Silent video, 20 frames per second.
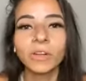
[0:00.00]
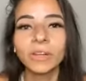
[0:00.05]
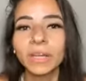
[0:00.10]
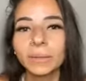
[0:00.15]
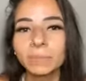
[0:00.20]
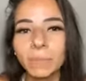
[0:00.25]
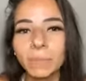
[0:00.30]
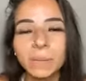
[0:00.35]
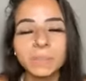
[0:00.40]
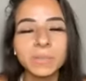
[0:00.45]

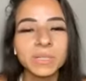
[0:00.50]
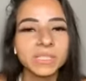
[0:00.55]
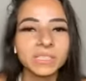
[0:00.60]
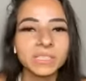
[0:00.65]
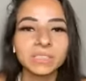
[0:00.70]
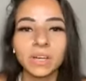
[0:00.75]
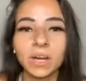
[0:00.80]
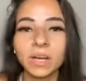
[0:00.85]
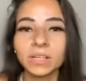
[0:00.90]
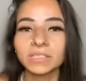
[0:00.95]
done maybe
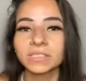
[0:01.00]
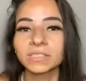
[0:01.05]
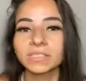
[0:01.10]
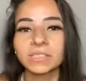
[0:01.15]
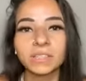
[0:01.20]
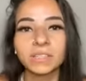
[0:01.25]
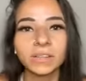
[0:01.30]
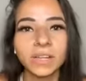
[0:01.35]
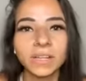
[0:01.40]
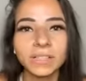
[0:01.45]
detoxes
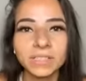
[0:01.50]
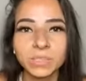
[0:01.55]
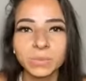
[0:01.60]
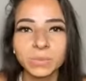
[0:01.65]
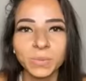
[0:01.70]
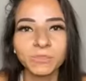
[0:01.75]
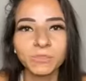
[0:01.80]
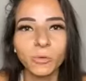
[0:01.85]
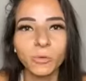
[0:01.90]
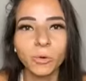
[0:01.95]
and cleanses
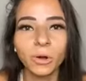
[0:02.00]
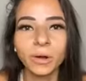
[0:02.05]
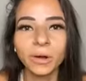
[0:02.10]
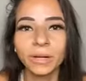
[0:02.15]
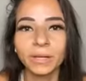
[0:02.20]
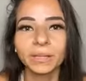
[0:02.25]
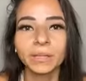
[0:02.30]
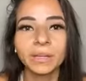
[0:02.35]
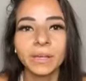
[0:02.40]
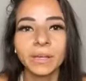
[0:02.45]
before,
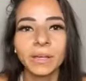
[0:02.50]
and